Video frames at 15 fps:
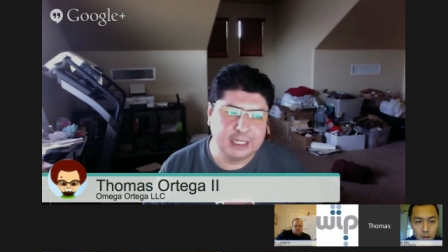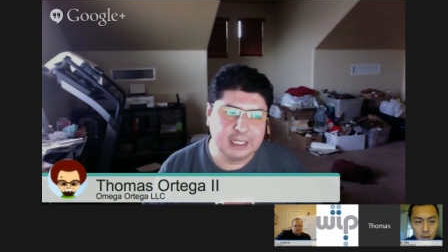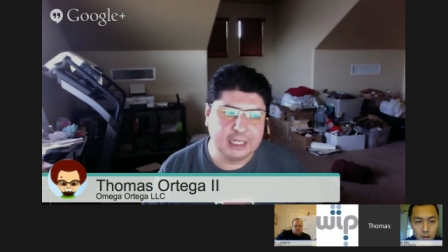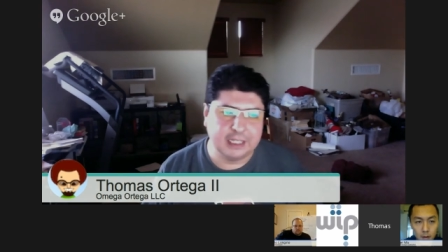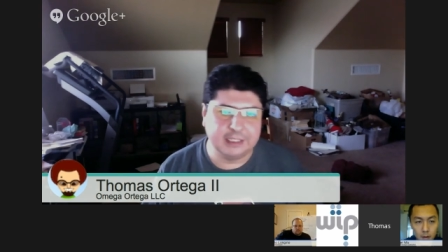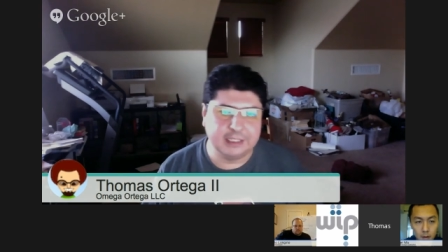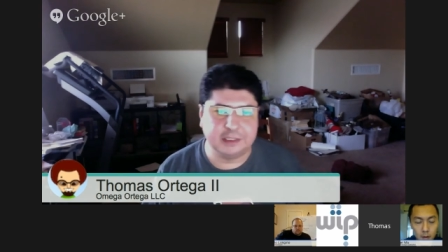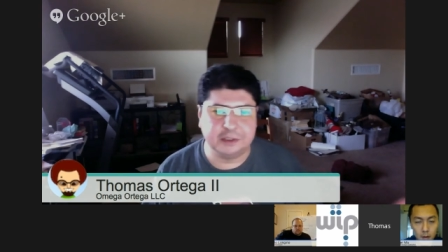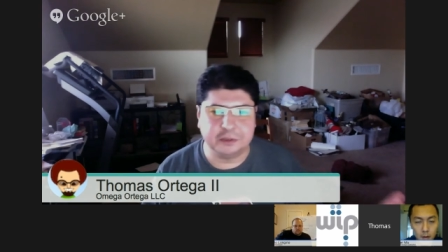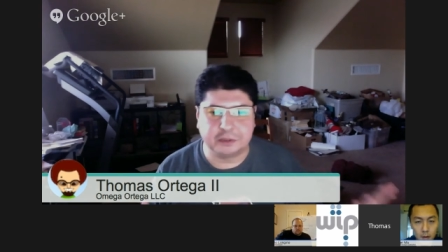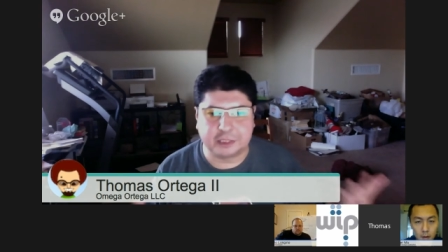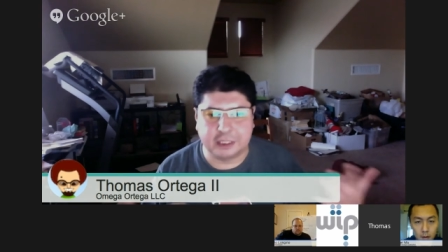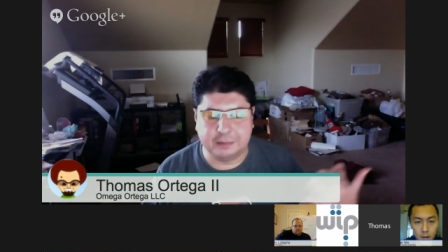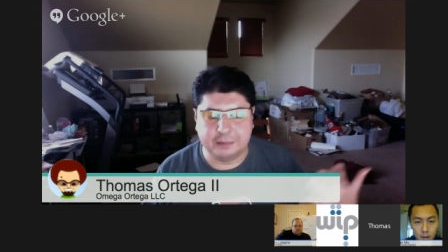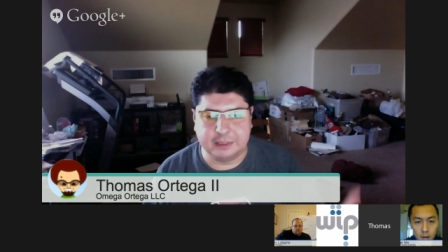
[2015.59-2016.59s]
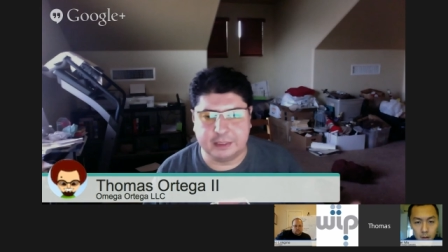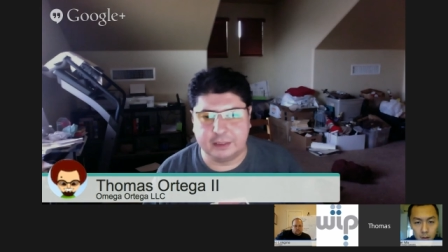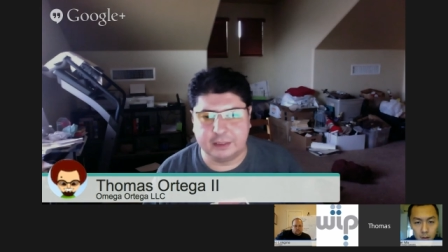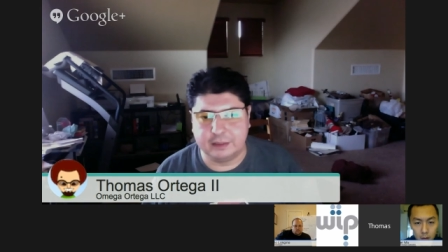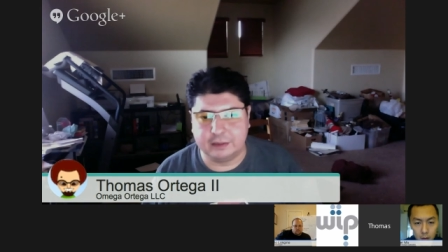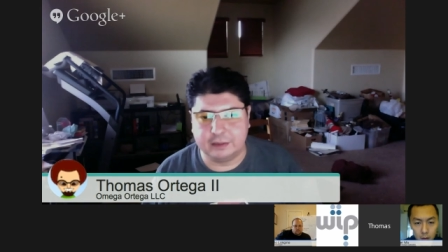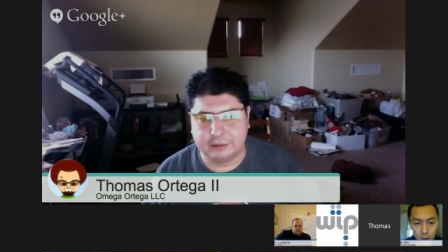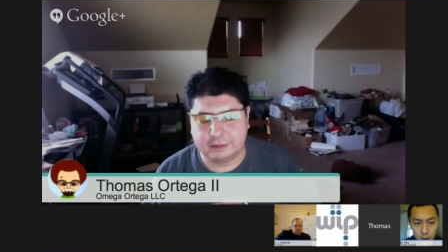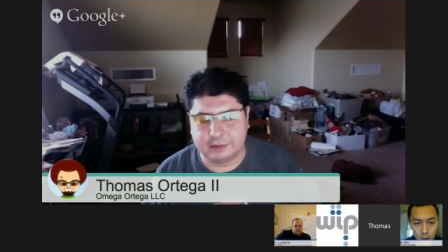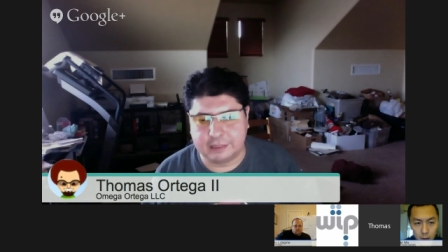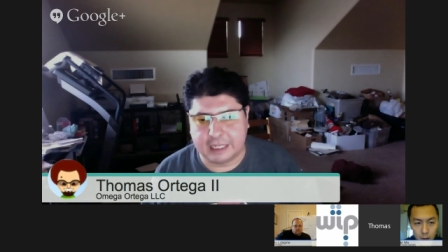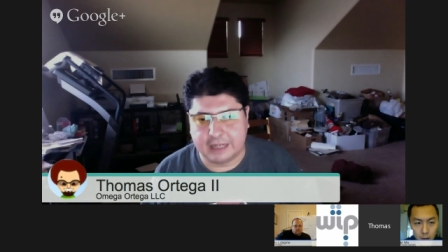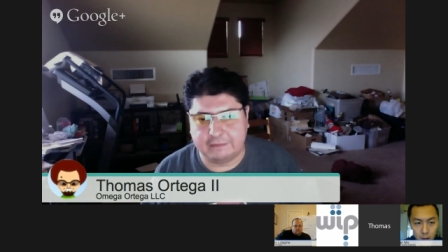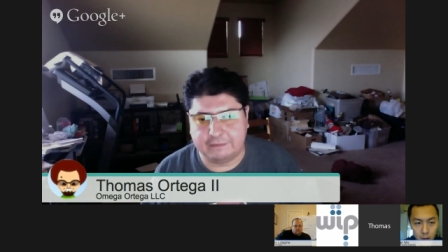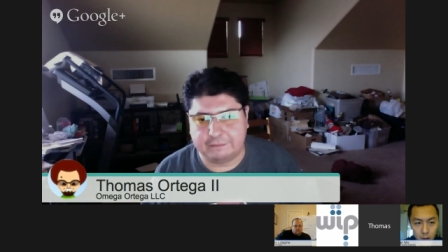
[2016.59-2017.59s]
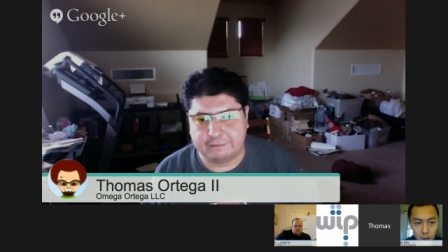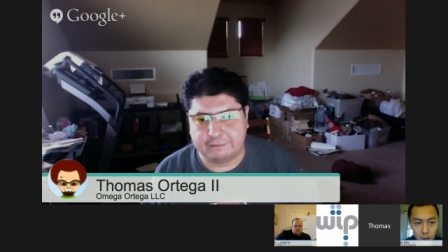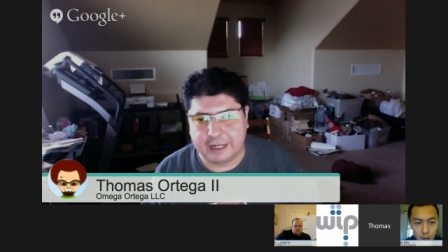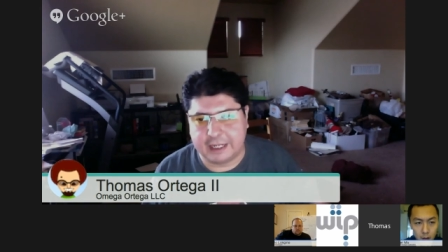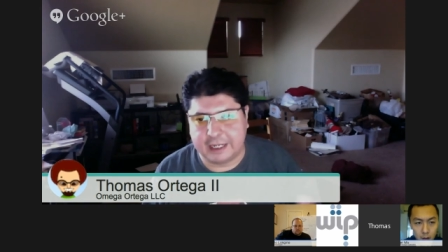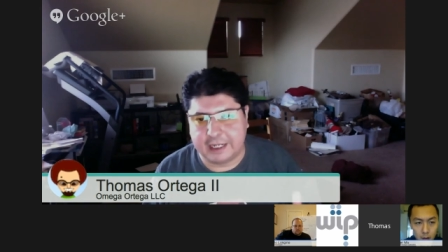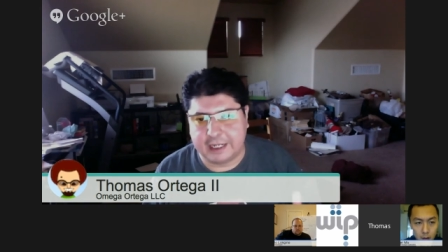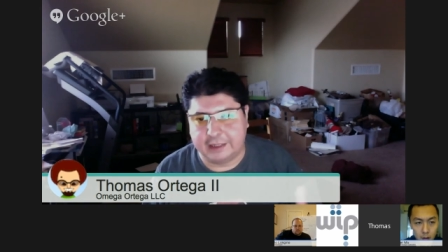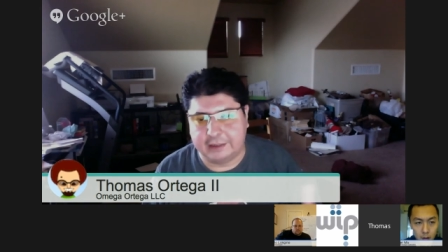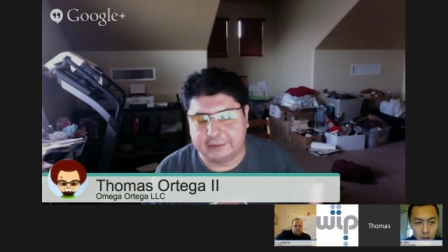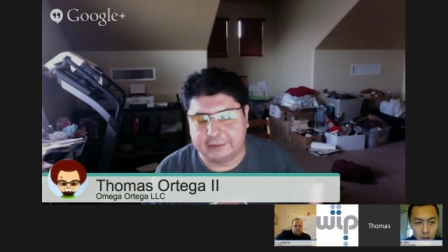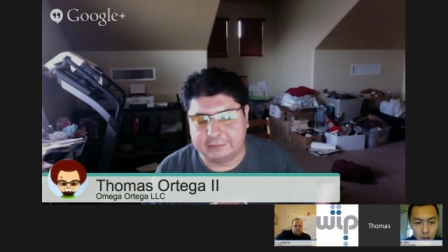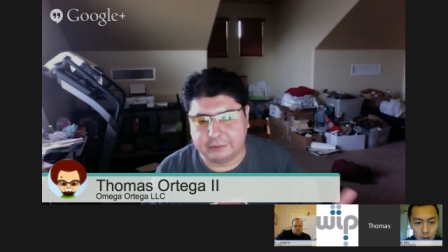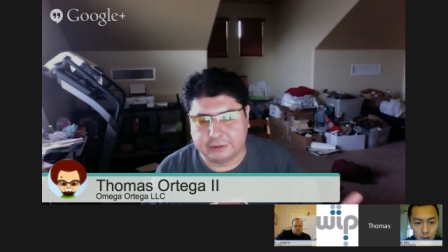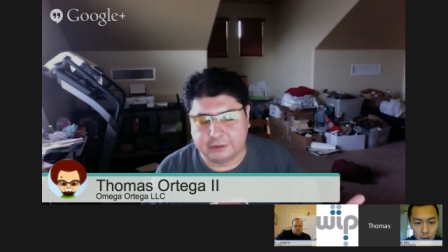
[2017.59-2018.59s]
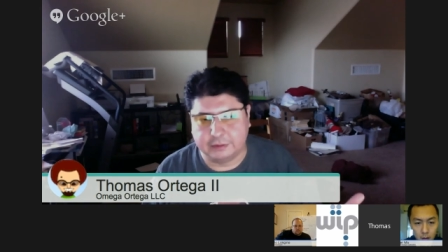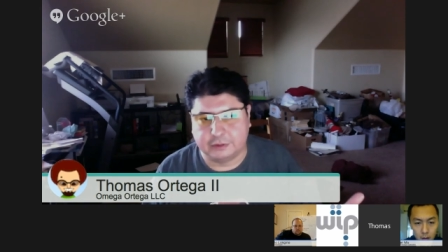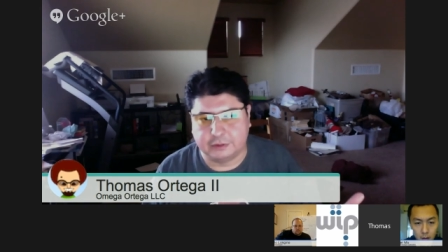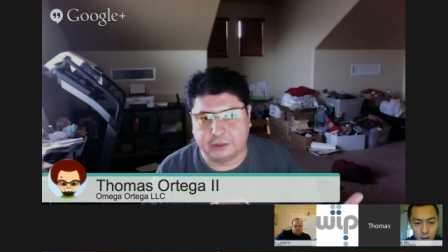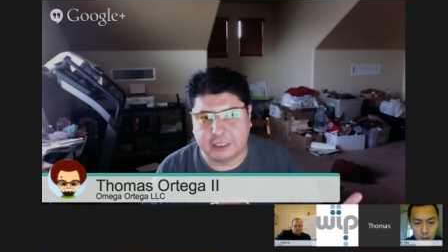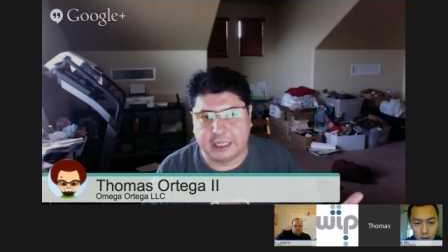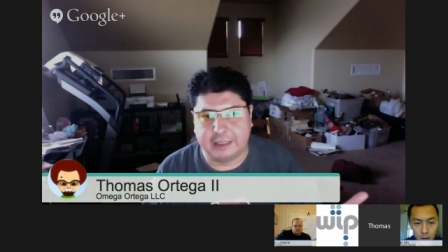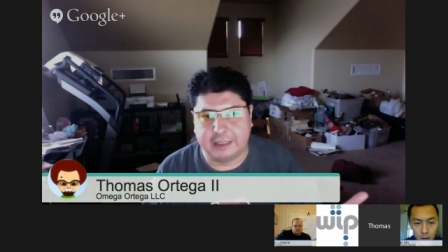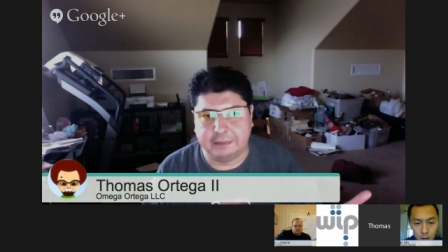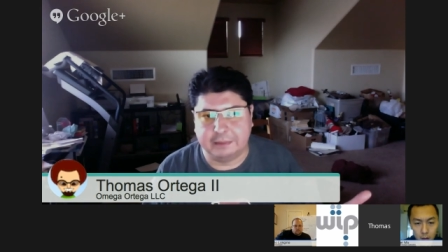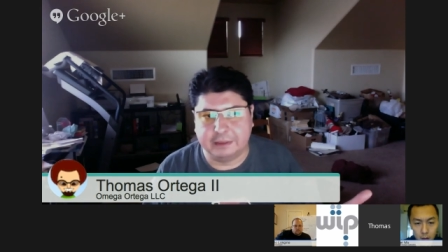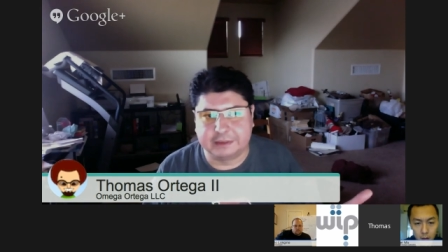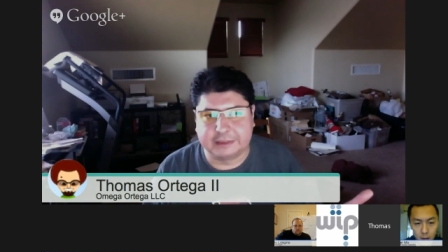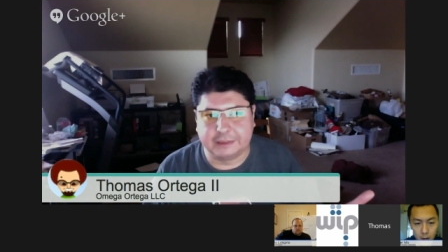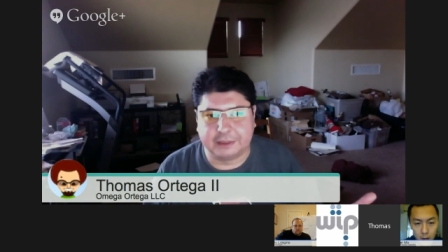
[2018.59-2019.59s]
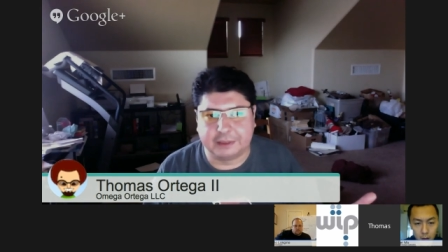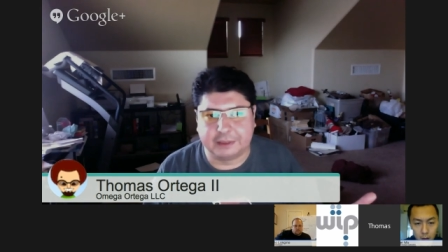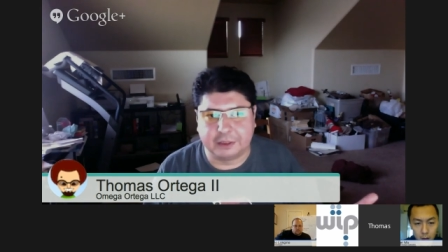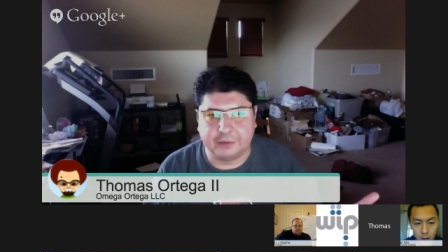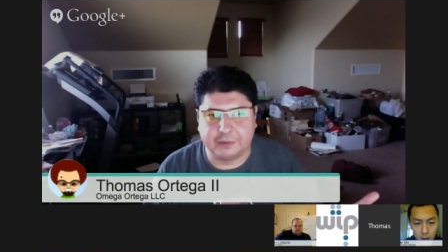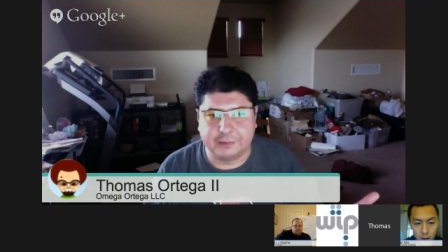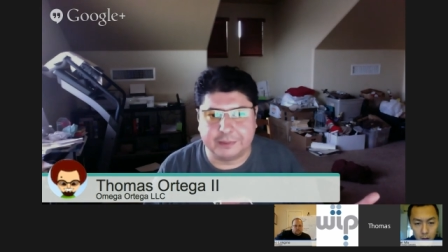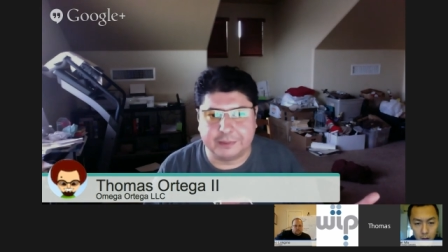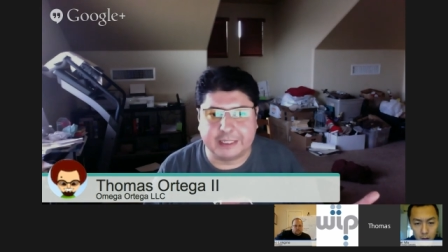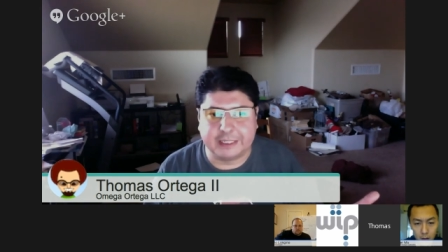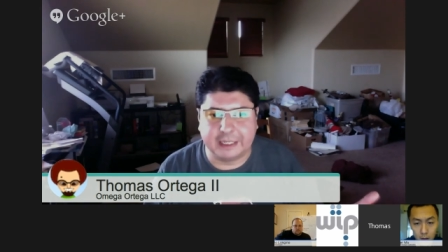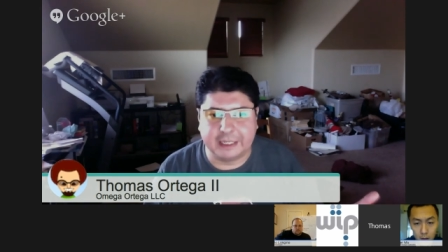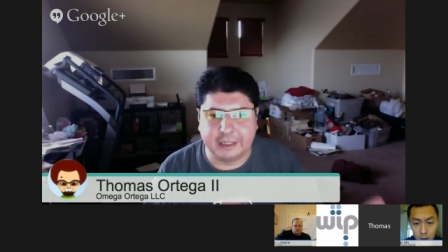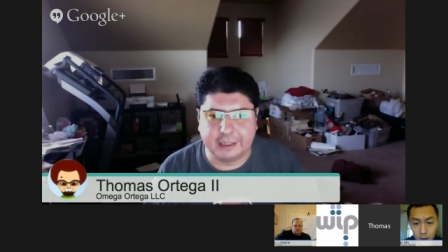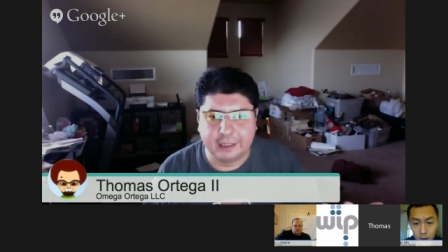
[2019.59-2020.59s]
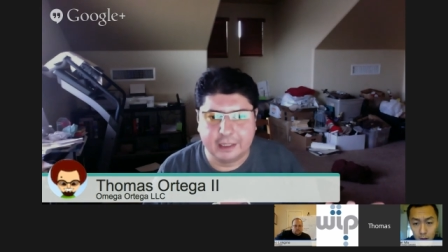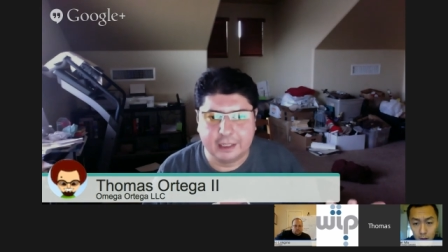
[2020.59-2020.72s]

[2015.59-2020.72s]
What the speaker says: and then you come in that Friday to try to build something over the weekend,